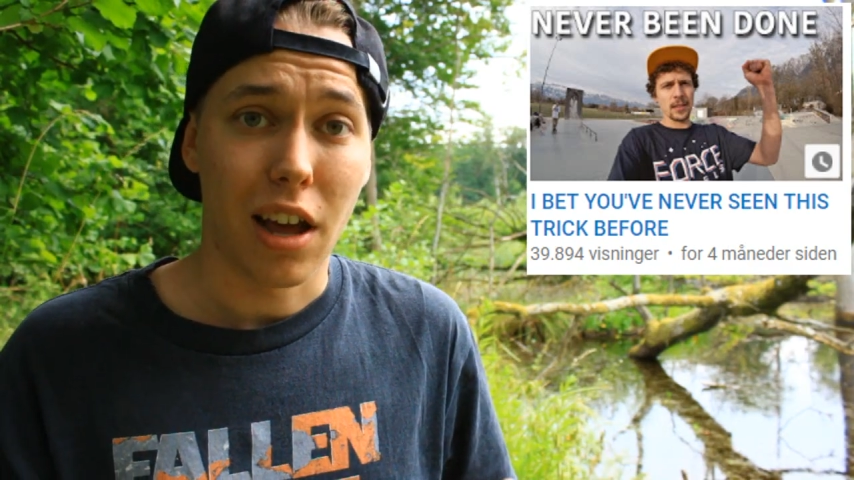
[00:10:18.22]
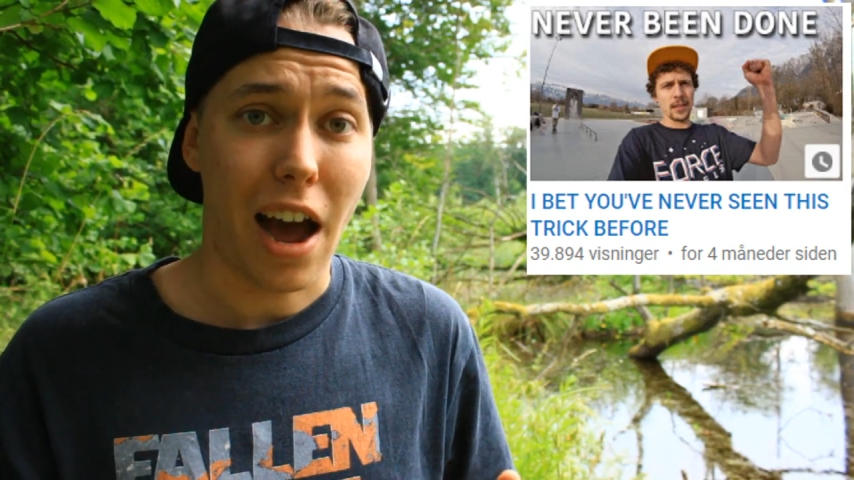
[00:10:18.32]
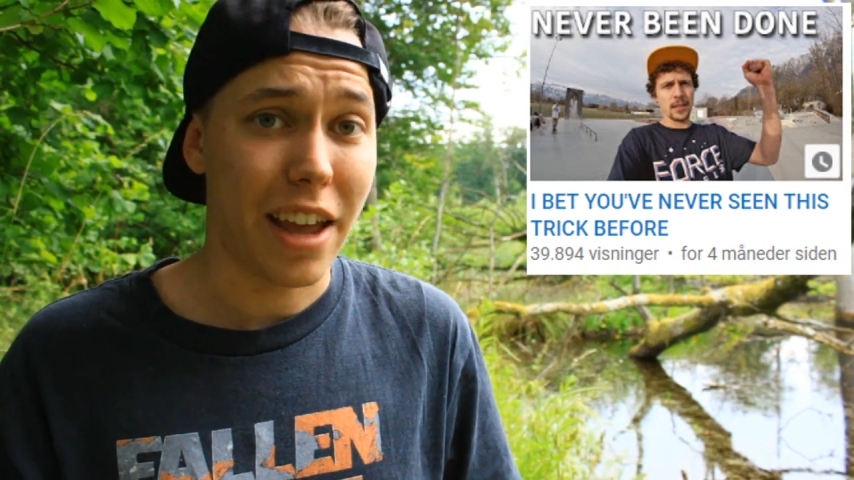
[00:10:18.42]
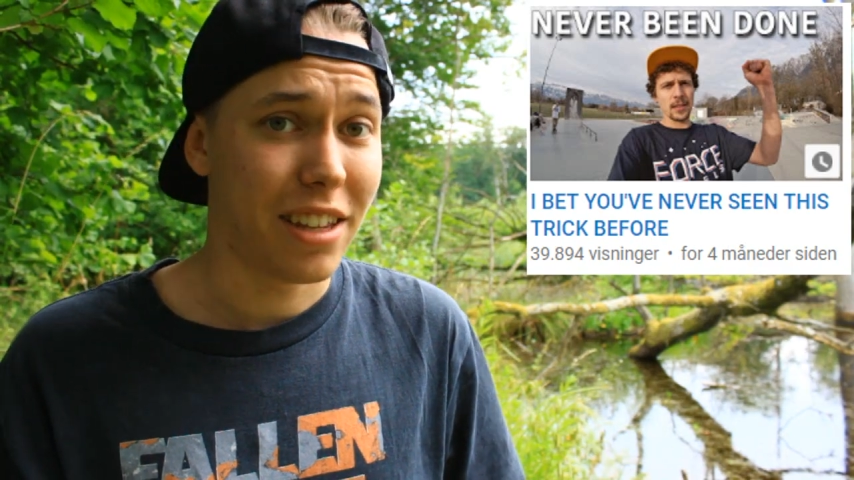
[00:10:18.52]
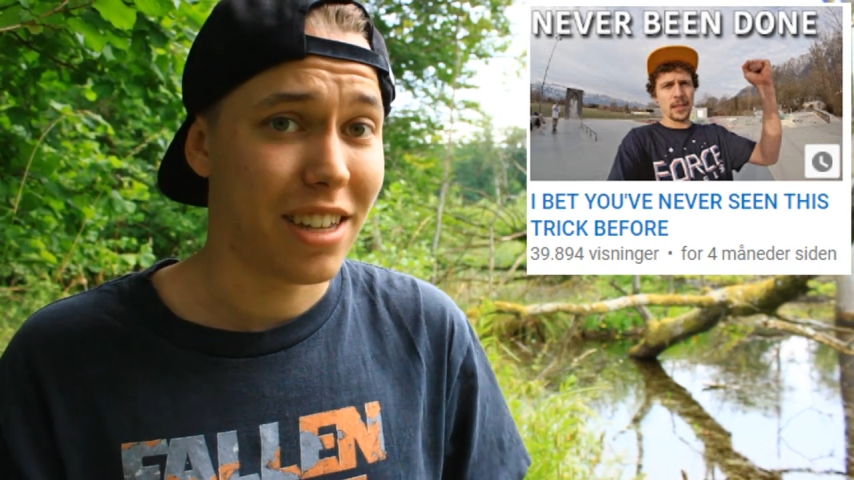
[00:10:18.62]

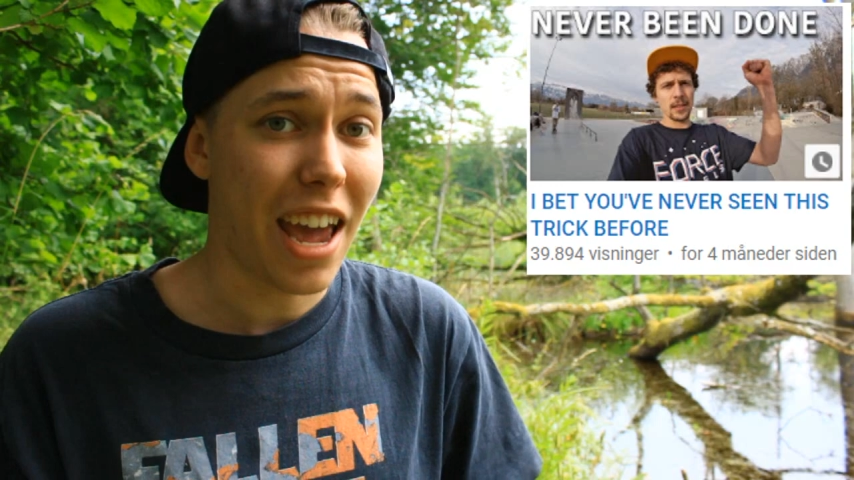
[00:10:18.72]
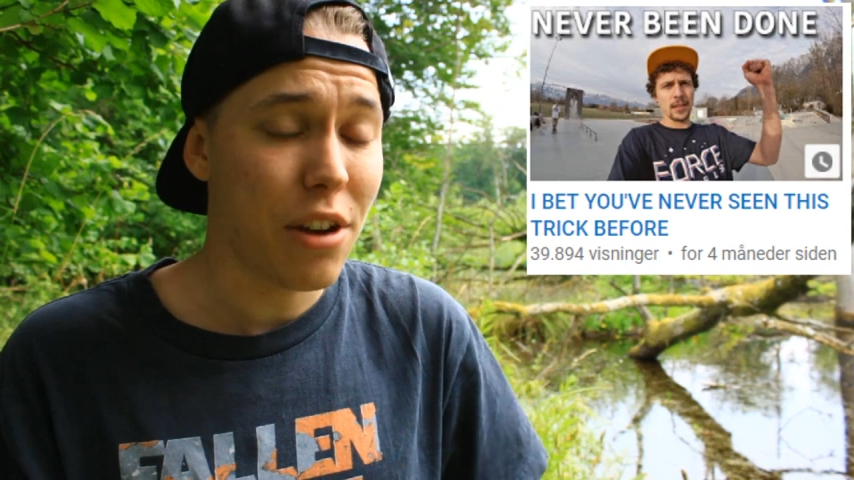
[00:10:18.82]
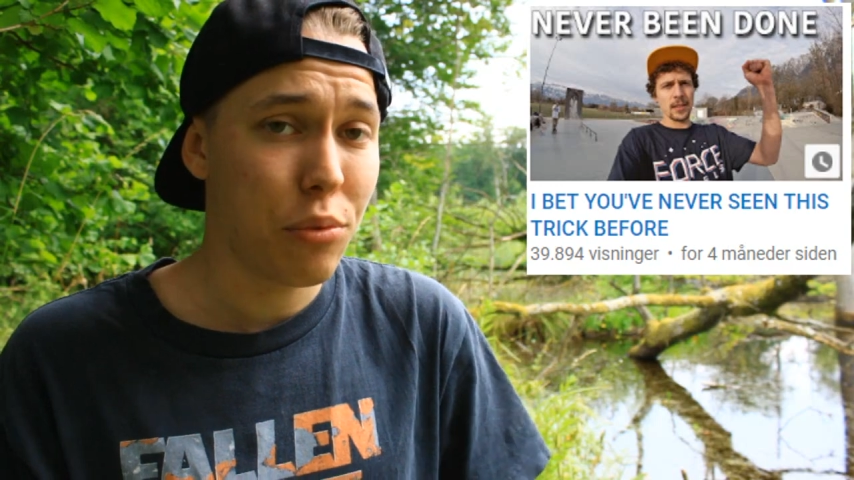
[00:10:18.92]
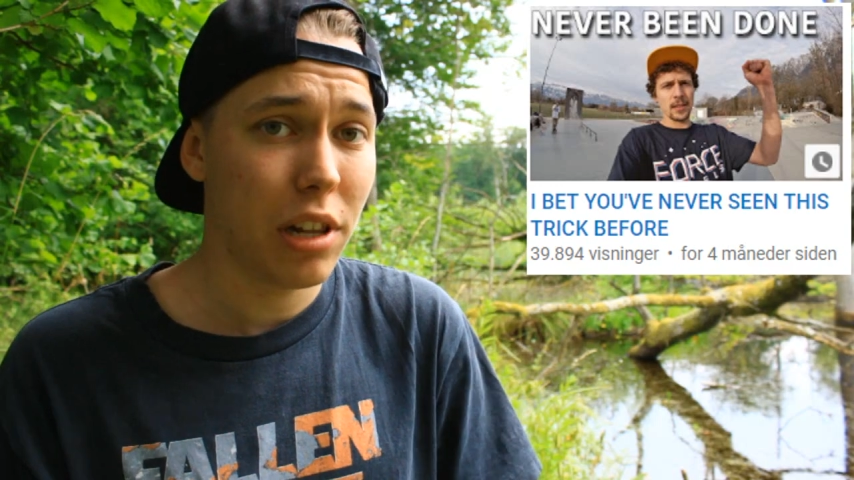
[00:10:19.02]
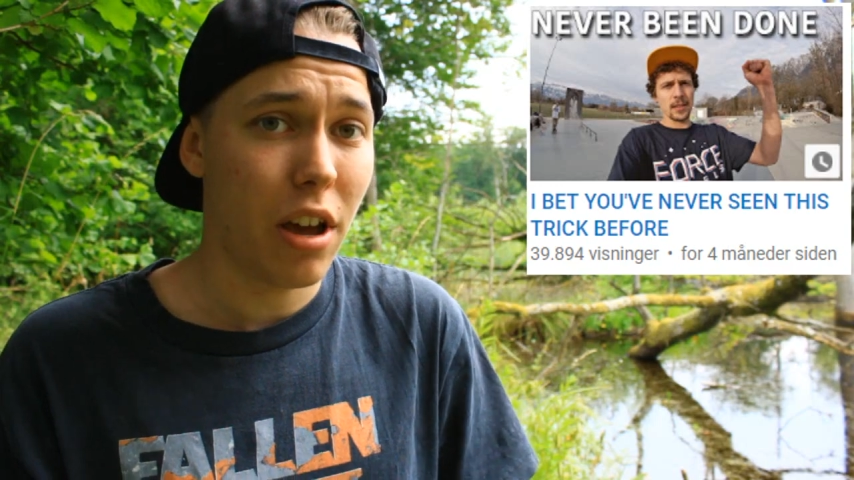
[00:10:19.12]
I
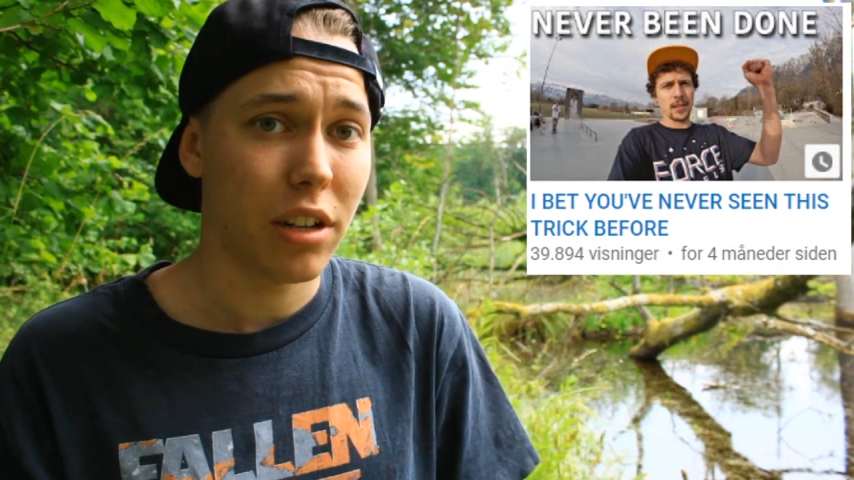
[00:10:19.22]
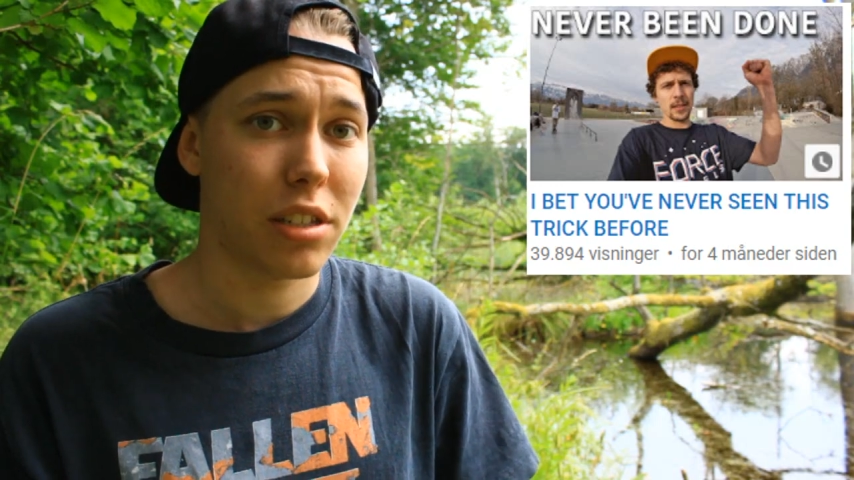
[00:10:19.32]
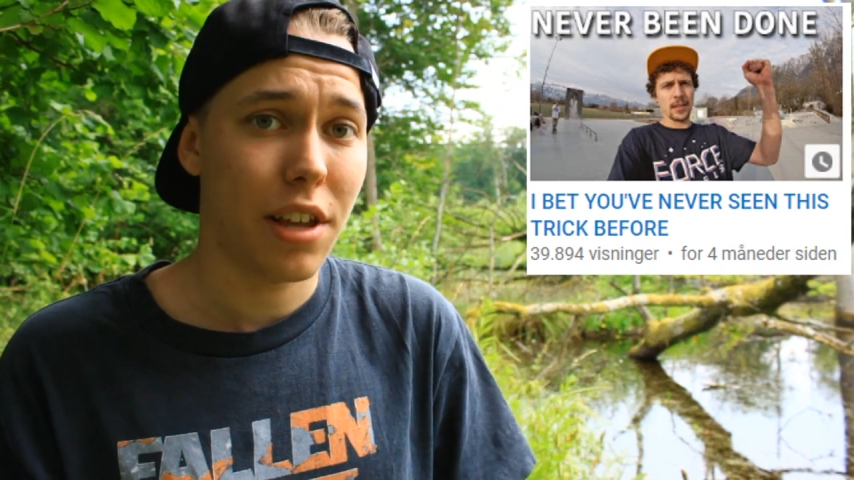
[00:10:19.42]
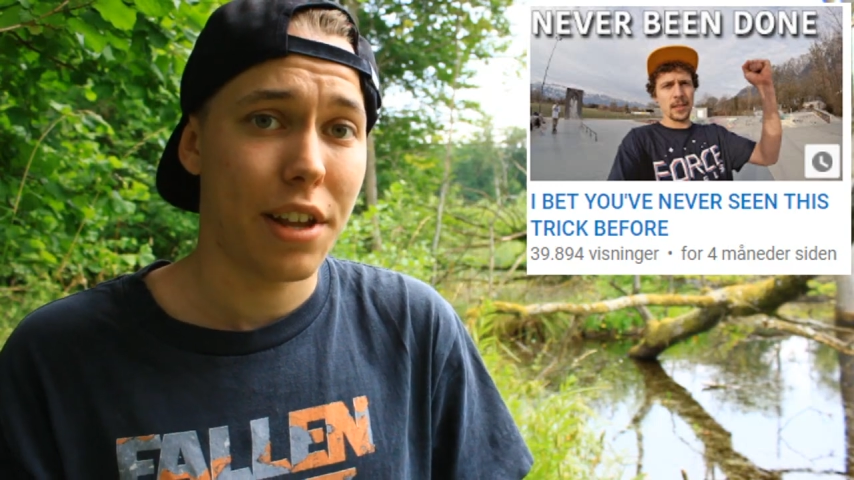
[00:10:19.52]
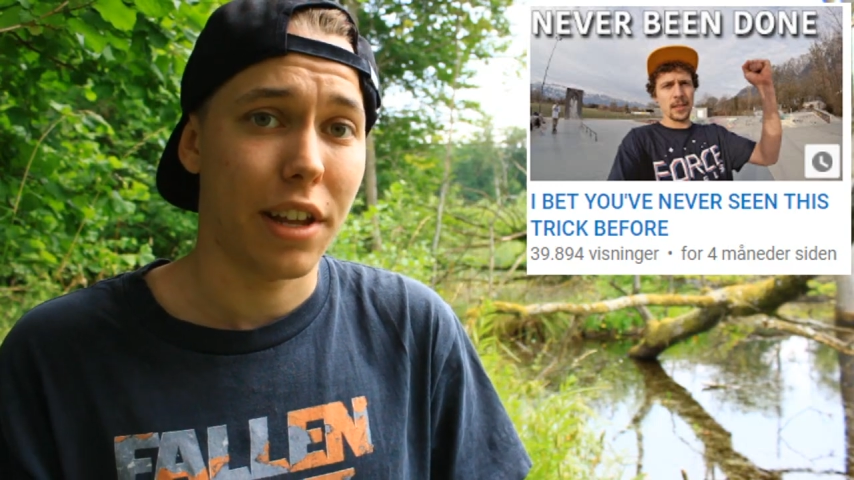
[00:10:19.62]
can't really
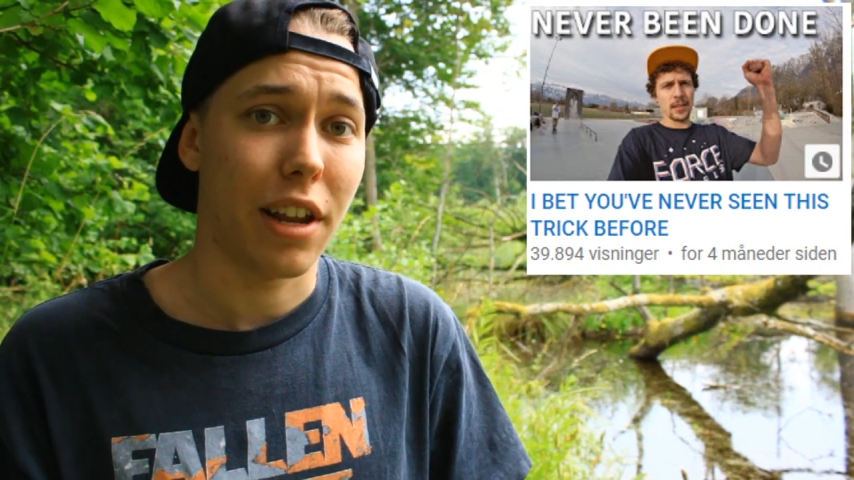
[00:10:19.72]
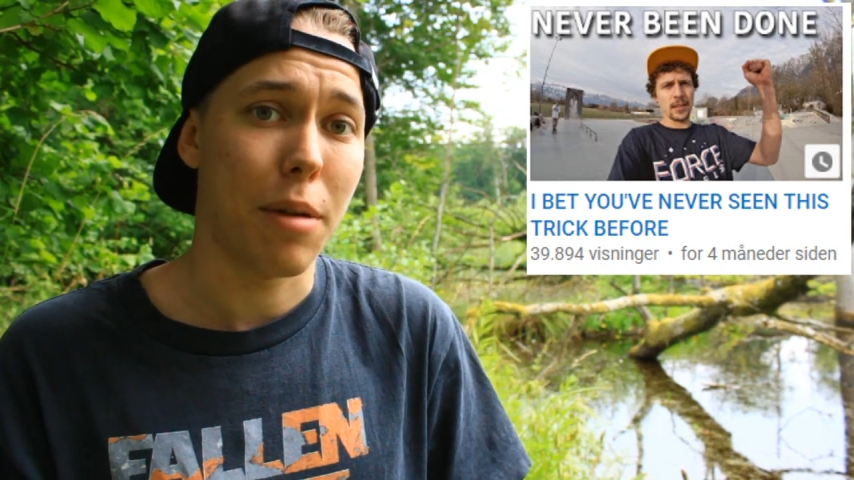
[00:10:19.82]
understand that.